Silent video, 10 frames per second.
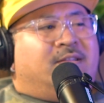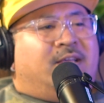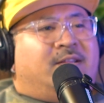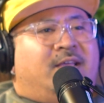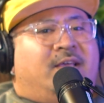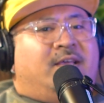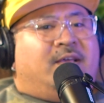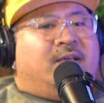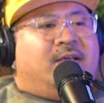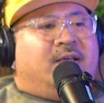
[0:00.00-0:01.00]
they
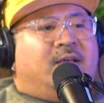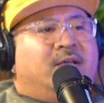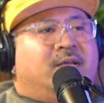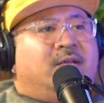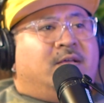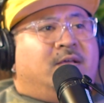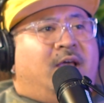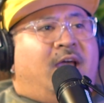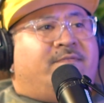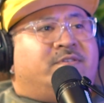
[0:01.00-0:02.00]

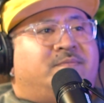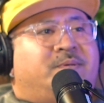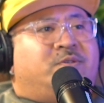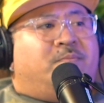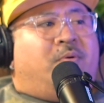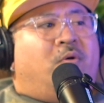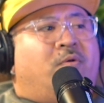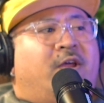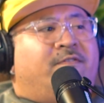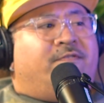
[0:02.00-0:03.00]
have a special
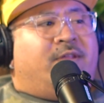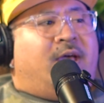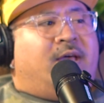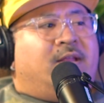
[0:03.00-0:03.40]
program for that.